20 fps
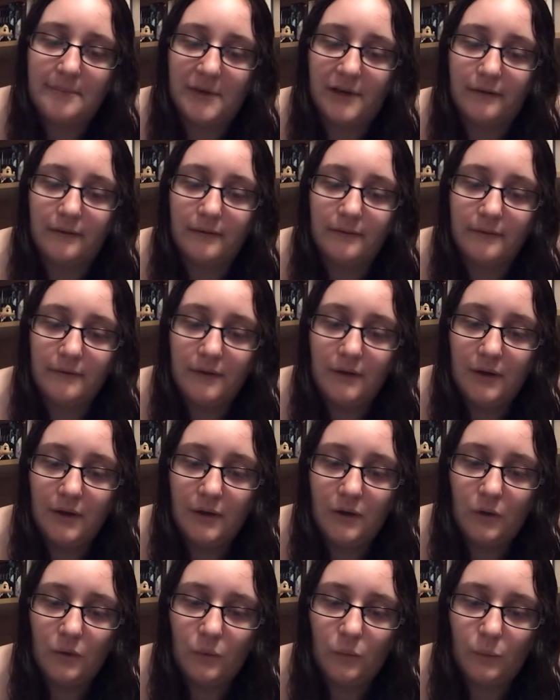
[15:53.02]
Damon.
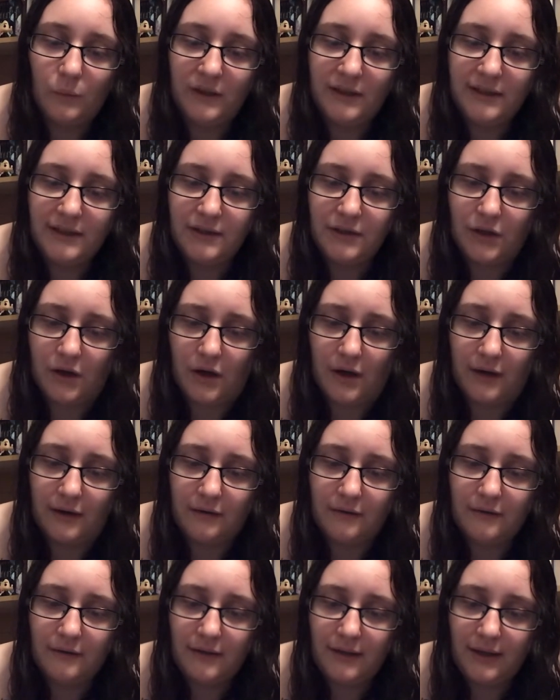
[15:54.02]
Will is
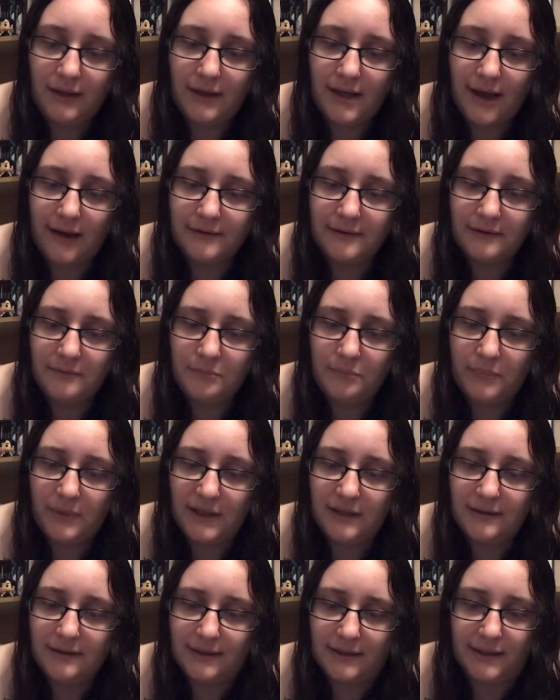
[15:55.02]
gone. He
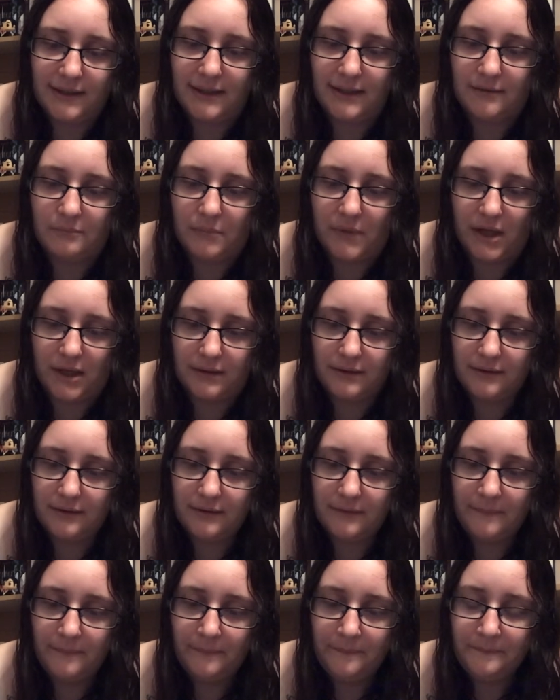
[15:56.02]
hasn't been seen in
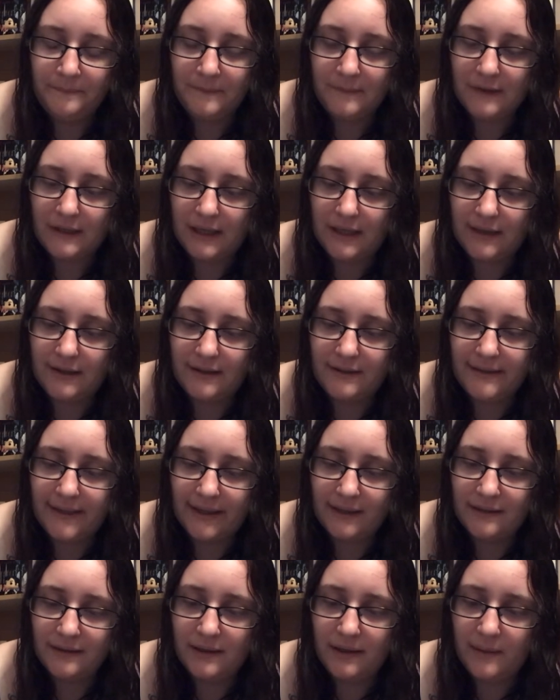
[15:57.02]
months,
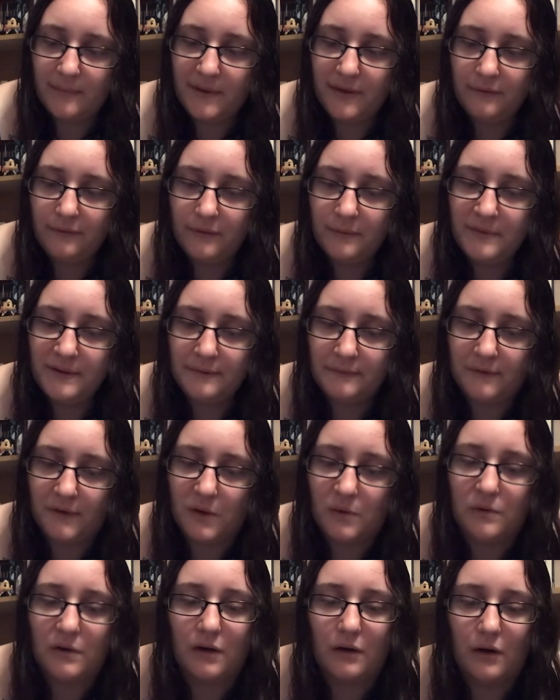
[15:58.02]
and the texts coming from
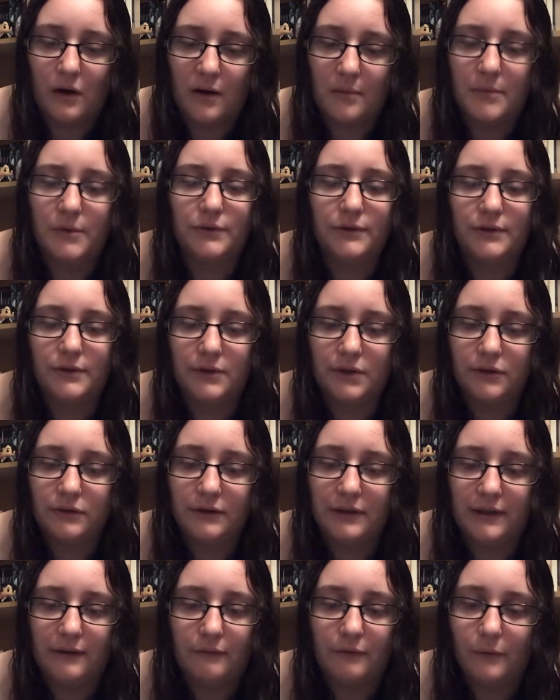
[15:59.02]
his phone are
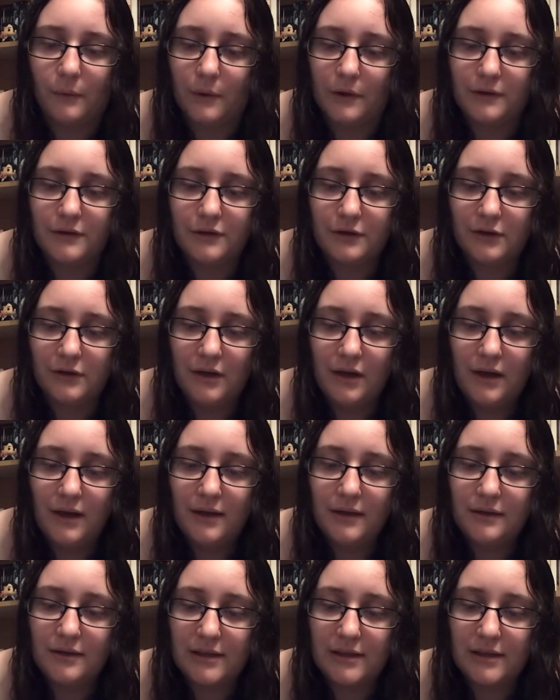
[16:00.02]
almost certainly forged.